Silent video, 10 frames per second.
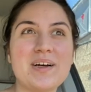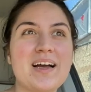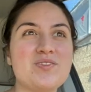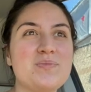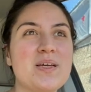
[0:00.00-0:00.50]
I
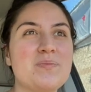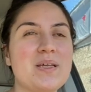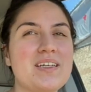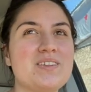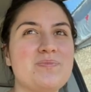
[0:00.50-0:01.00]
have to make
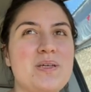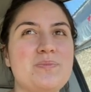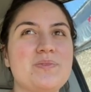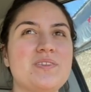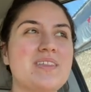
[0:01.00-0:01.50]
plans with
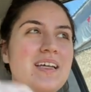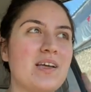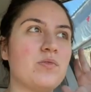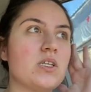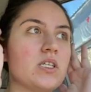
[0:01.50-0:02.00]
people that
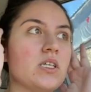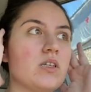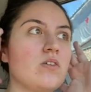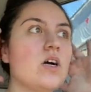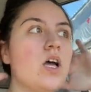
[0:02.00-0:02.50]
like want to go.